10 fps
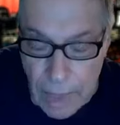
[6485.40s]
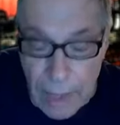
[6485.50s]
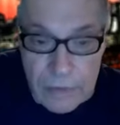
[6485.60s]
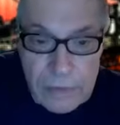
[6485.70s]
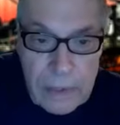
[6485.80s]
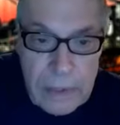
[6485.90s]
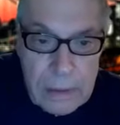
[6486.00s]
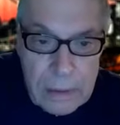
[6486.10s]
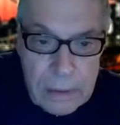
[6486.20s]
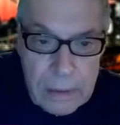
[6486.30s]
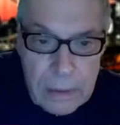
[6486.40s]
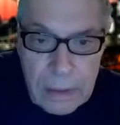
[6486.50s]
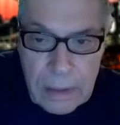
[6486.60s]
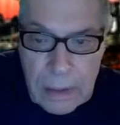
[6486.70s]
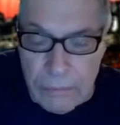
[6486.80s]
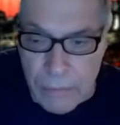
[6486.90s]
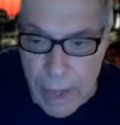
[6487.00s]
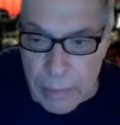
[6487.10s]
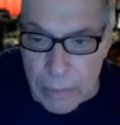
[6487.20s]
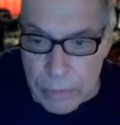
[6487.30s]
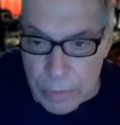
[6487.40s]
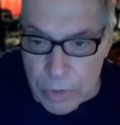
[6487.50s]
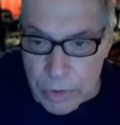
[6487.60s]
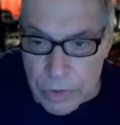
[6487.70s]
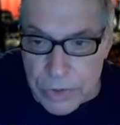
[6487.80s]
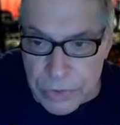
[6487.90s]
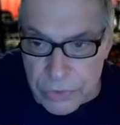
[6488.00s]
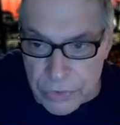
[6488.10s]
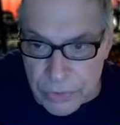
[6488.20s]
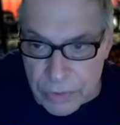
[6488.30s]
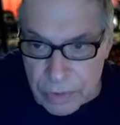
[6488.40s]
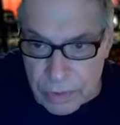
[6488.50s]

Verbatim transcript: Honestly, if I were in Bernie's shoes,